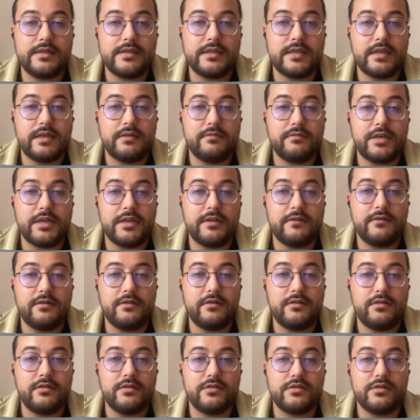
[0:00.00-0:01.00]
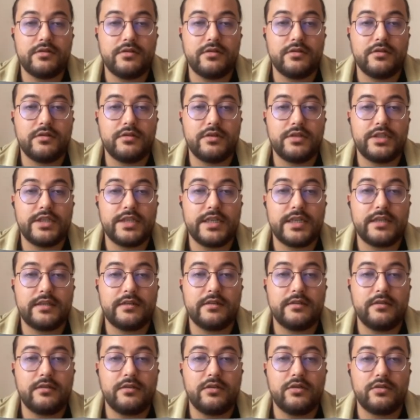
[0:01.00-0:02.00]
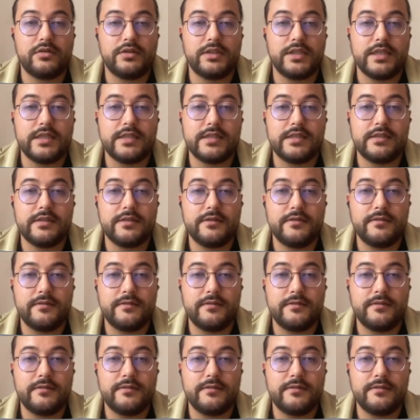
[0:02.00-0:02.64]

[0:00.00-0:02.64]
time I will also check long dress.